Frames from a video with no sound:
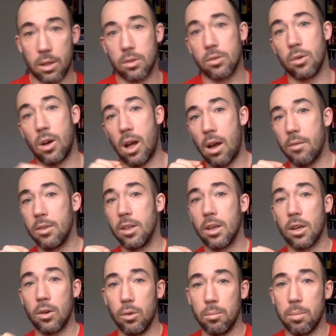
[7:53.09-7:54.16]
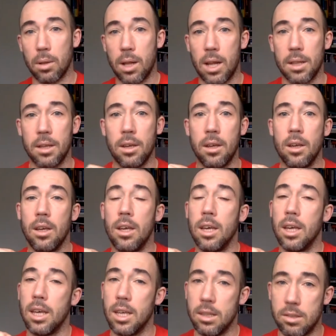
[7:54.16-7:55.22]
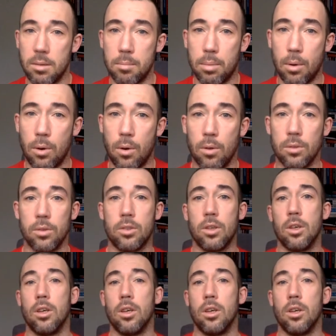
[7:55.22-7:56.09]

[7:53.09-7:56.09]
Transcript: So having a good plan is important.